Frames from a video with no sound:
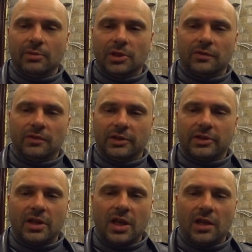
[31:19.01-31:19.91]
but if
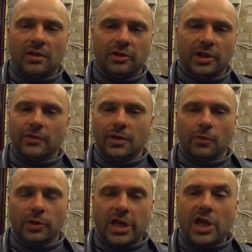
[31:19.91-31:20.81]
let's say
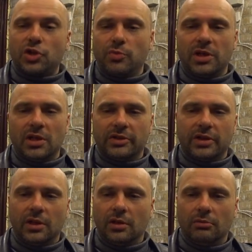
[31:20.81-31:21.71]
devil would catch me and
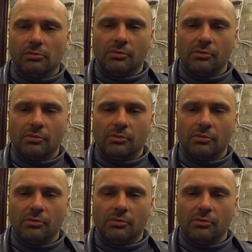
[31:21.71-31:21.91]
say